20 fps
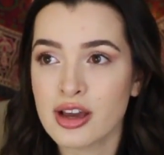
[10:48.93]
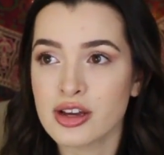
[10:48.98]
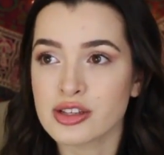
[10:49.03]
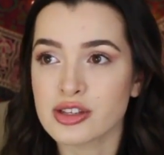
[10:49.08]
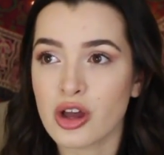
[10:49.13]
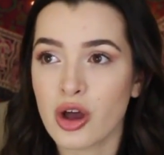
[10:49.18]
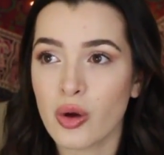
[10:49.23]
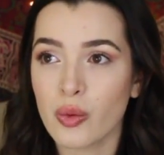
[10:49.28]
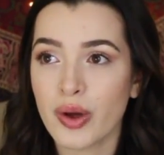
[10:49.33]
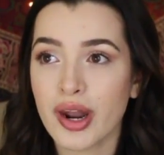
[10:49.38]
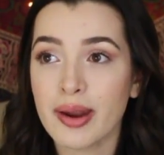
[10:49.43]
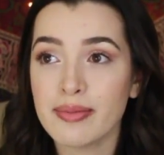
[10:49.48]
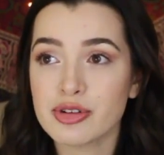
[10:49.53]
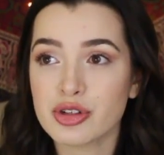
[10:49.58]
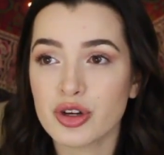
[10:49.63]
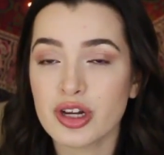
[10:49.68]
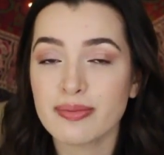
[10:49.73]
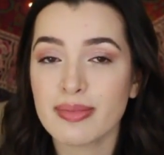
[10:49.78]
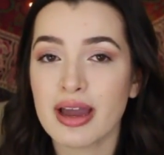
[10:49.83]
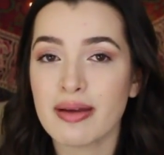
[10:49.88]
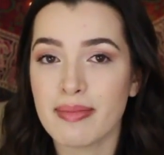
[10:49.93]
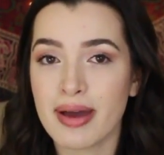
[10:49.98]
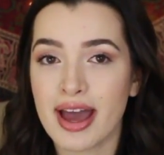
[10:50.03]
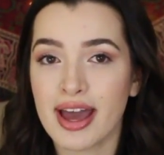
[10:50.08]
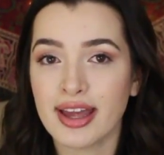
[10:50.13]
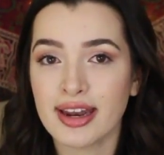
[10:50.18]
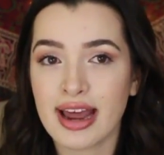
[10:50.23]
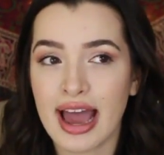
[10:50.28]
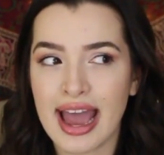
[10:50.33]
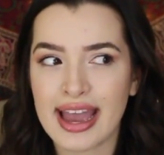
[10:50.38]
So when I'm doing my
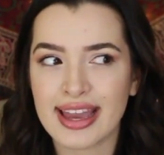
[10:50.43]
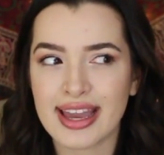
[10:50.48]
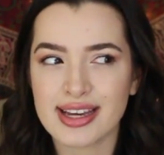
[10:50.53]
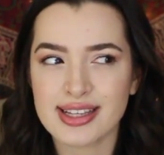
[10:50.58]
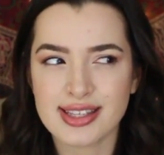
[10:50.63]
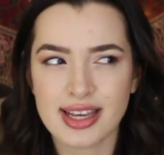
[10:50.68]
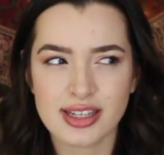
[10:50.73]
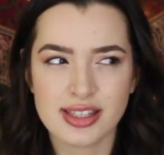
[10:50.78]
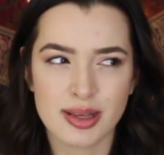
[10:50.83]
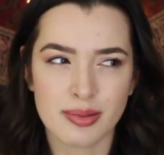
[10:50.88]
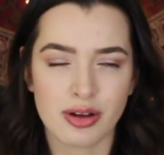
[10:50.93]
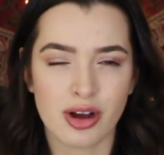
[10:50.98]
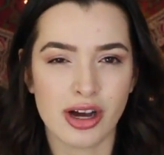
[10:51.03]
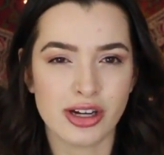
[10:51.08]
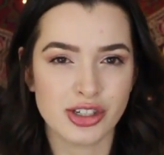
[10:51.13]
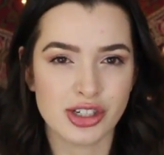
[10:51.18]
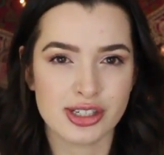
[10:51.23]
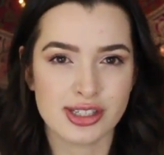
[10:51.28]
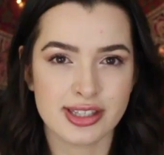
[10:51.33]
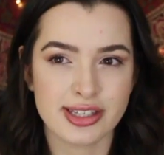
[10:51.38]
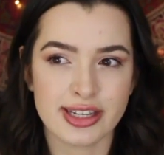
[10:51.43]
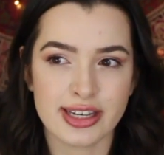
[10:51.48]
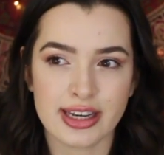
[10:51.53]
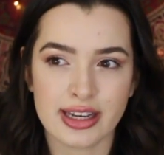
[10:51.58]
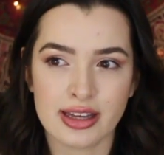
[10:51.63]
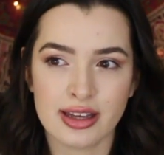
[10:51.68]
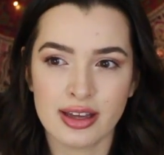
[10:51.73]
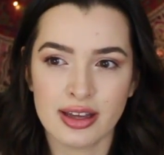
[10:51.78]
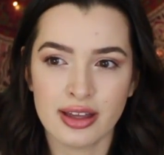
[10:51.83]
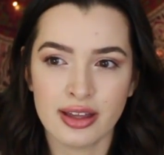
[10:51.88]
men, I guess I
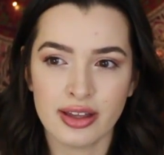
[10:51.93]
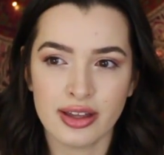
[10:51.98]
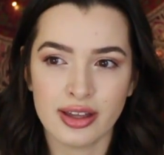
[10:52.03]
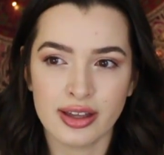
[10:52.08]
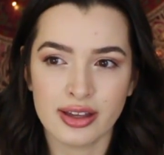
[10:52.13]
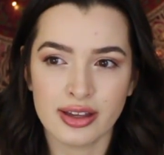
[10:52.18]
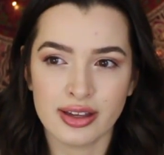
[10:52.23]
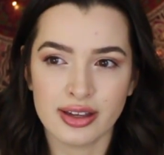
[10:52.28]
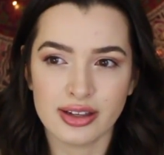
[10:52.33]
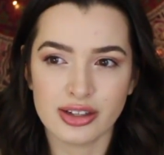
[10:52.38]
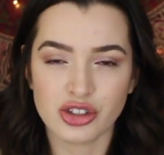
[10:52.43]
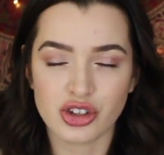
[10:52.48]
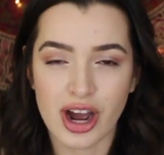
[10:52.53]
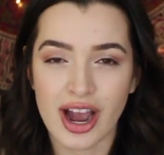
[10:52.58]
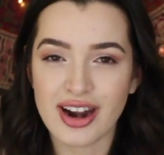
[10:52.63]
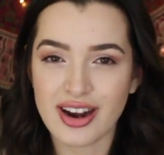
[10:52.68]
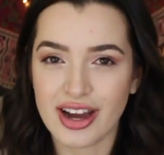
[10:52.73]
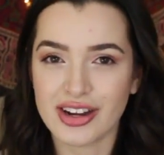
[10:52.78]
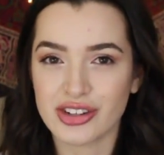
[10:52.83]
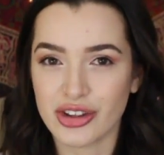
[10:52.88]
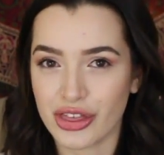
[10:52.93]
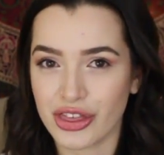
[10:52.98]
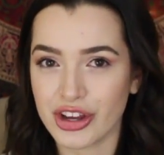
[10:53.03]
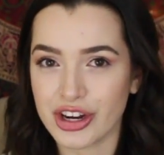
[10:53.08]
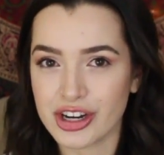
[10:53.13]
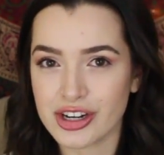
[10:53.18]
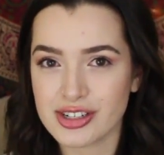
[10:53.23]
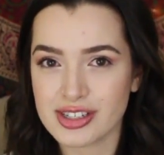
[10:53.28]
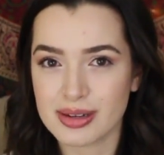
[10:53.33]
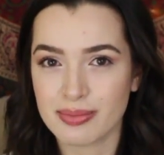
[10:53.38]
subconsciously try not to
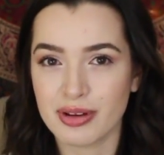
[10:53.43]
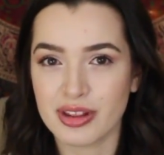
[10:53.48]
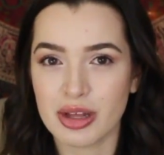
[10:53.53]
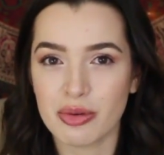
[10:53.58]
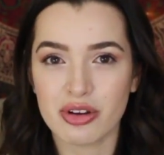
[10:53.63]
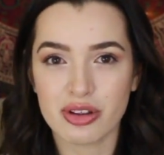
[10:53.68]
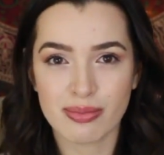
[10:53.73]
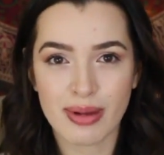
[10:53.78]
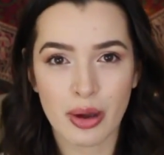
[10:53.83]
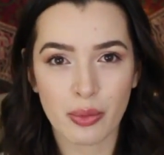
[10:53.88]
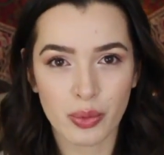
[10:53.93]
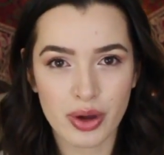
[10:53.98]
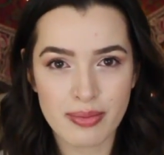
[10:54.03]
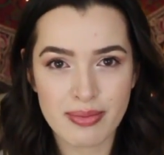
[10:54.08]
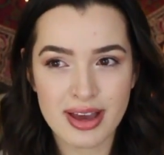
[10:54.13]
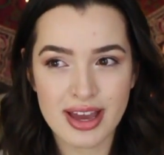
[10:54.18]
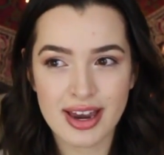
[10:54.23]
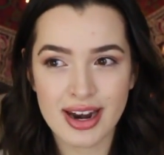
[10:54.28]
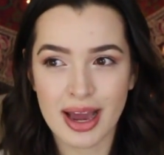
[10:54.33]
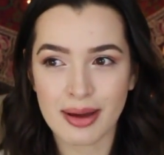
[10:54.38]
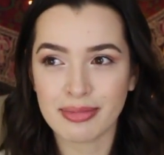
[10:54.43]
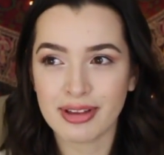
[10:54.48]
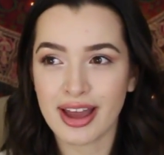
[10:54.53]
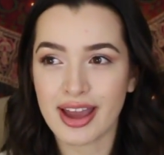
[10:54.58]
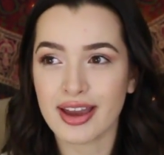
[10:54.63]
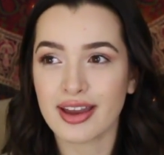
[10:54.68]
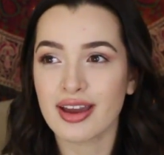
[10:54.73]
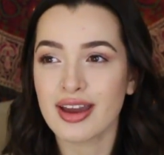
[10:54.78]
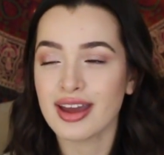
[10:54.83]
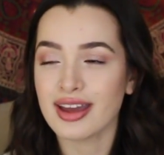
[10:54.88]
thirst, but then with my women, I'm
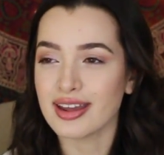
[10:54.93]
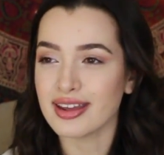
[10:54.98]
like,